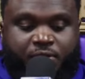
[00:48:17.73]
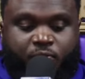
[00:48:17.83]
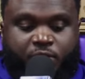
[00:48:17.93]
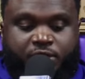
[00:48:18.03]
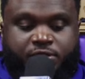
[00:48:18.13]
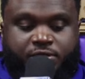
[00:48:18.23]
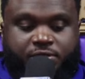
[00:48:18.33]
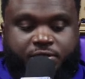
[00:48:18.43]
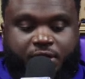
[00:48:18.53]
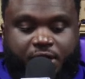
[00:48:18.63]
was,
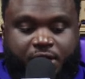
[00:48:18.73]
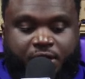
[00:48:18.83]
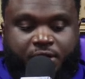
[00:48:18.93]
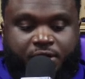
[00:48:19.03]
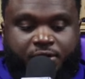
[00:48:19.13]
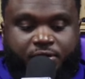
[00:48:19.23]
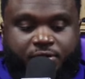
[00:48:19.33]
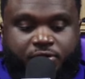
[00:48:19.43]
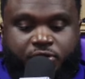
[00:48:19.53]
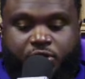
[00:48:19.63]
uh,
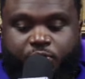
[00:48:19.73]
you know,